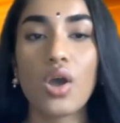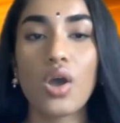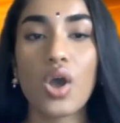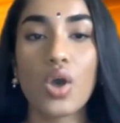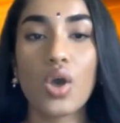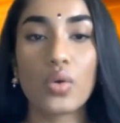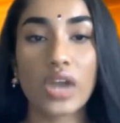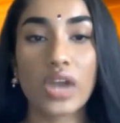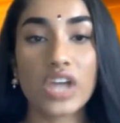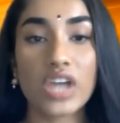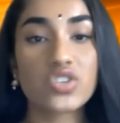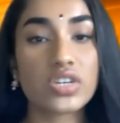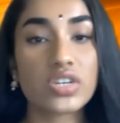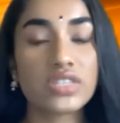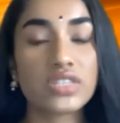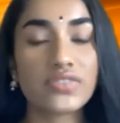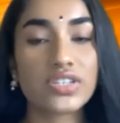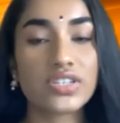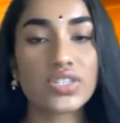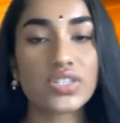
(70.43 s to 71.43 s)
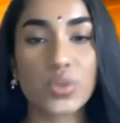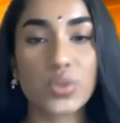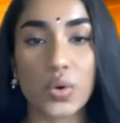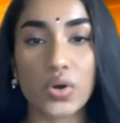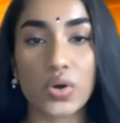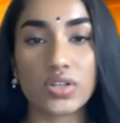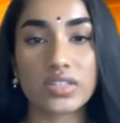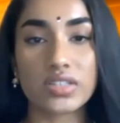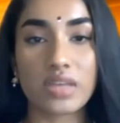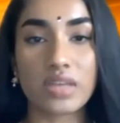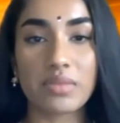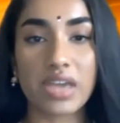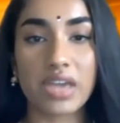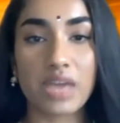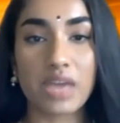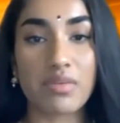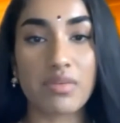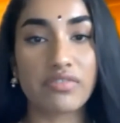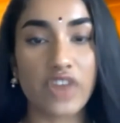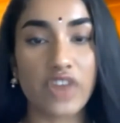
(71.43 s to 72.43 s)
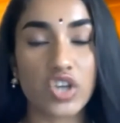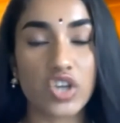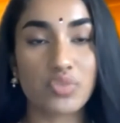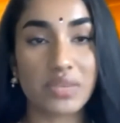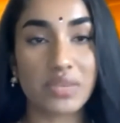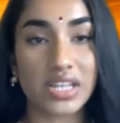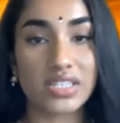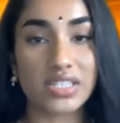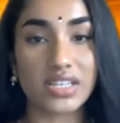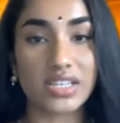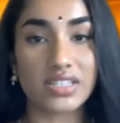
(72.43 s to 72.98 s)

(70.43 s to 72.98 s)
When I transferred schools and became a freshman at St.